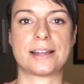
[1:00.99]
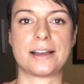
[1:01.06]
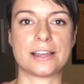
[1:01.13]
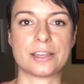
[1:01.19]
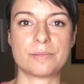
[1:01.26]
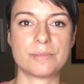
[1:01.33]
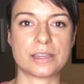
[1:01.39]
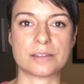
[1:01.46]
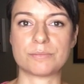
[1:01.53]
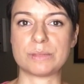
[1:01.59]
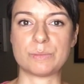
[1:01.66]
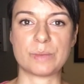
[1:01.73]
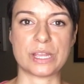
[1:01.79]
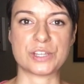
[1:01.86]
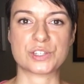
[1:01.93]
time, and
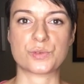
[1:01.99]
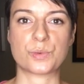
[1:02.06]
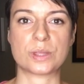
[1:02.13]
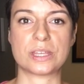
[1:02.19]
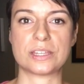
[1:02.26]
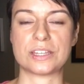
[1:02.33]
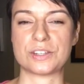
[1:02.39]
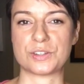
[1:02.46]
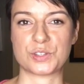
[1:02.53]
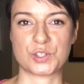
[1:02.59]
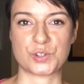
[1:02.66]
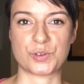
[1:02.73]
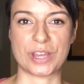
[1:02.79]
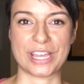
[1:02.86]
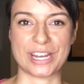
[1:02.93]
be patient with it and
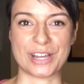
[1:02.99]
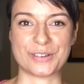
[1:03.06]
just try it